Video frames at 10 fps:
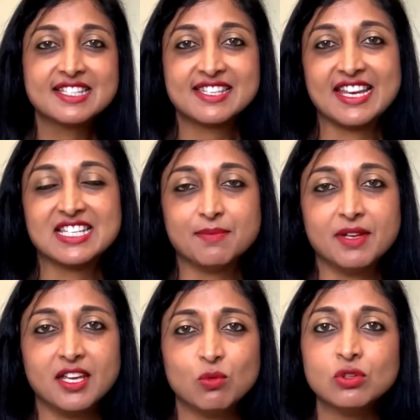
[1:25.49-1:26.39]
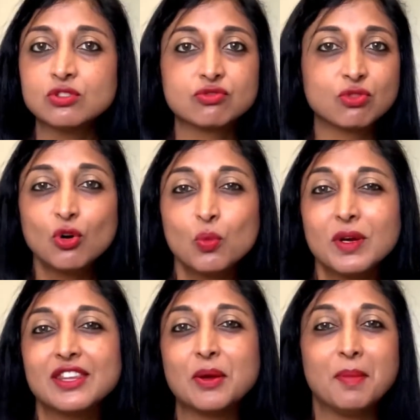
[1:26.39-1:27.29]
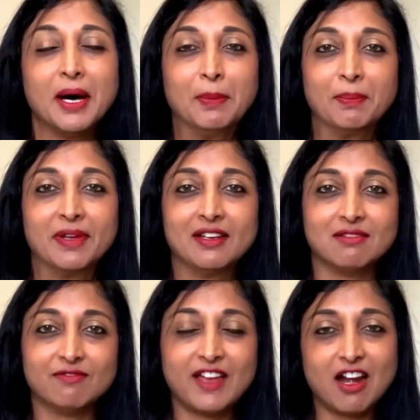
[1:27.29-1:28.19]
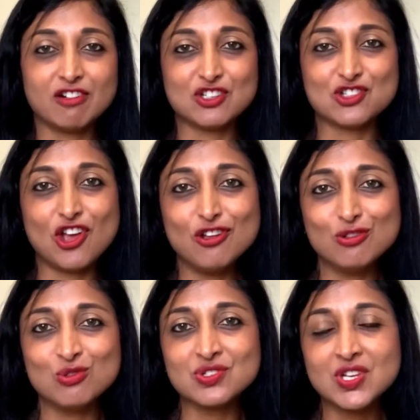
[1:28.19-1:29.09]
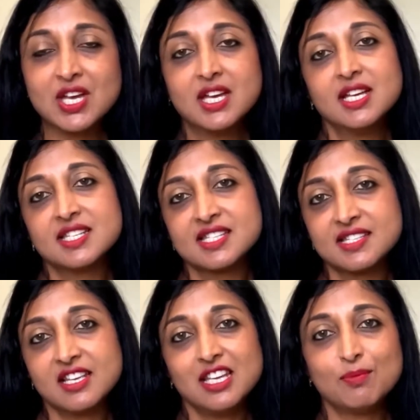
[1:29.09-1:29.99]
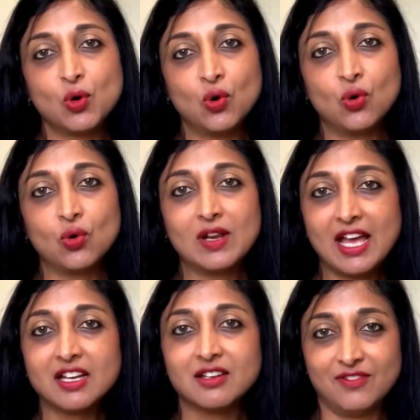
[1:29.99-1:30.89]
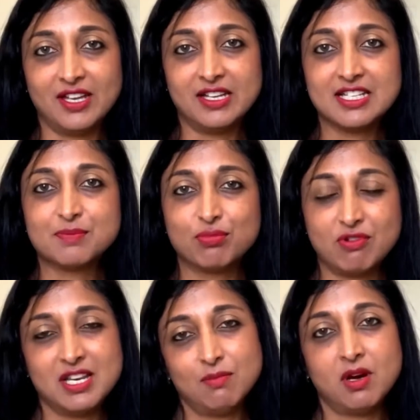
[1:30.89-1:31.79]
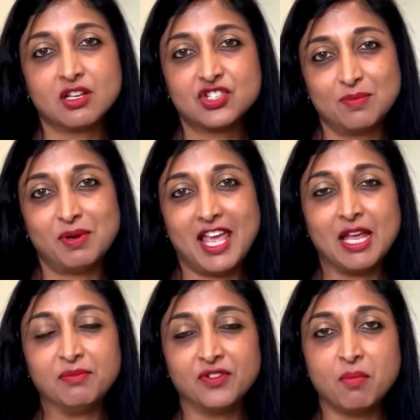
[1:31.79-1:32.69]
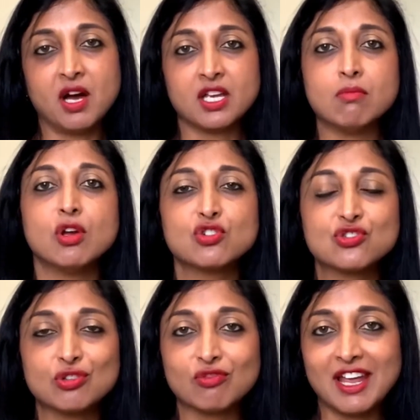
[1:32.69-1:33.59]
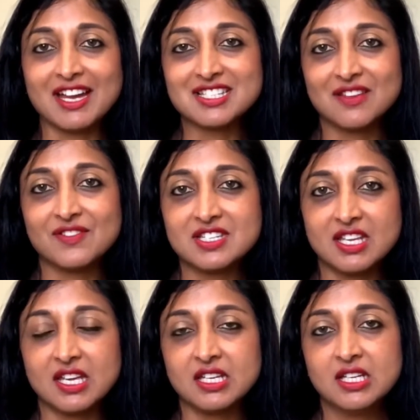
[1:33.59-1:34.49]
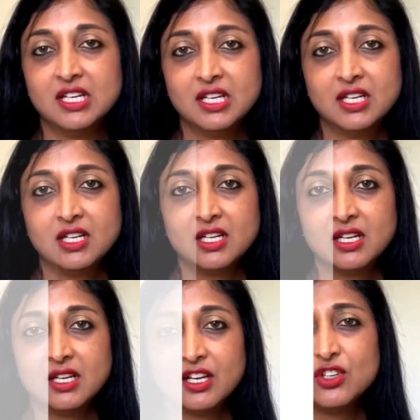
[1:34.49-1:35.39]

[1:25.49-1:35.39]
say to me, "What's wrong with you, mum?" in various tones, sleep or lack of it is pretty much to blame for my emotional reactivity. And